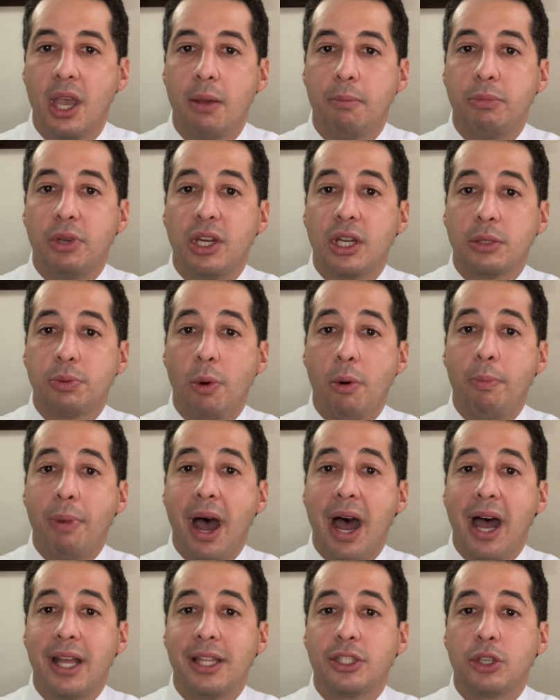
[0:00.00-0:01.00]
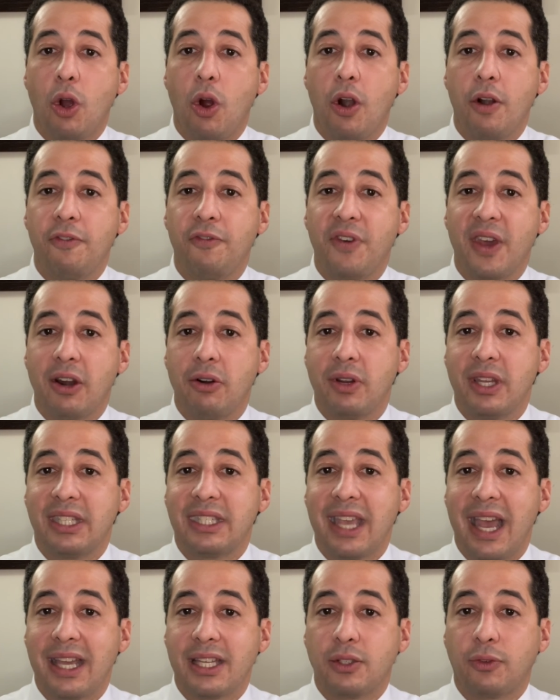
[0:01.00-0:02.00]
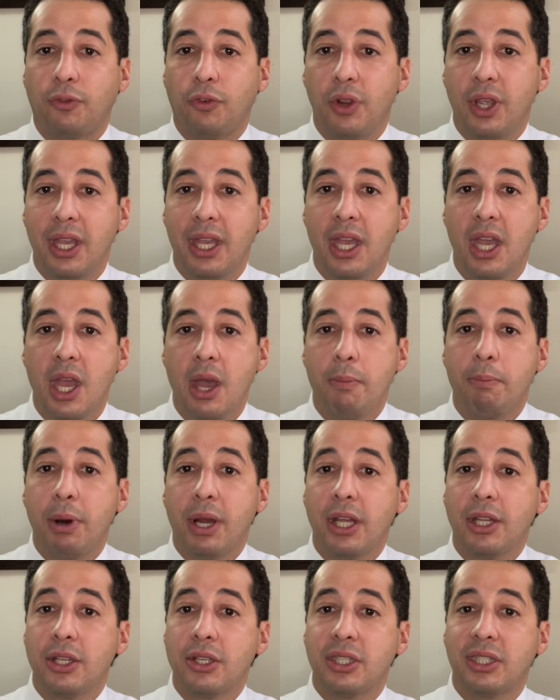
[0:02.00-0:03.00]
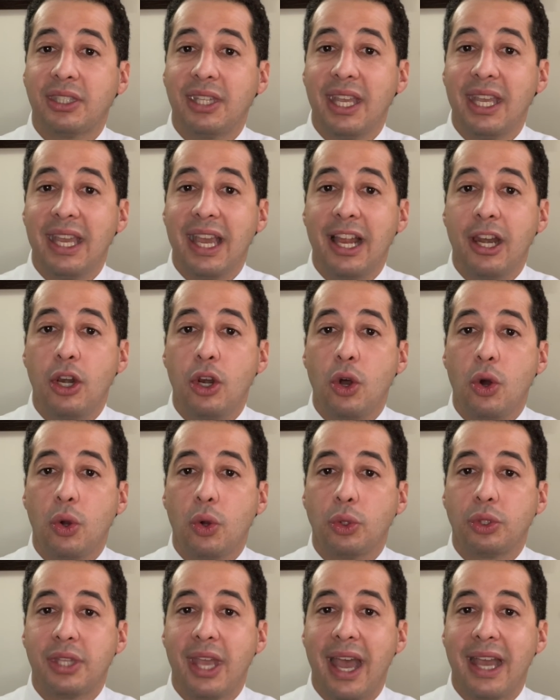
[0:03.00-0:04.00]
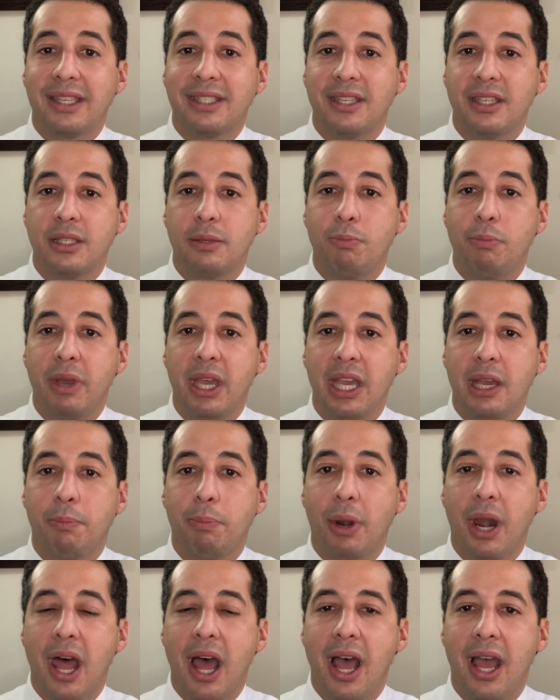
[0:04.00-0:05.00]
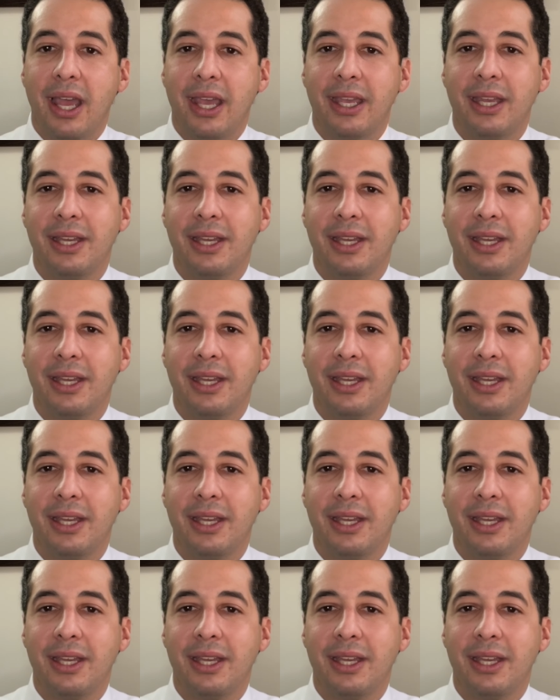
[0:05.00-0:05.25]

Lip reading: Municipal bonds are federally tax-free, but other state and local taxes may apply.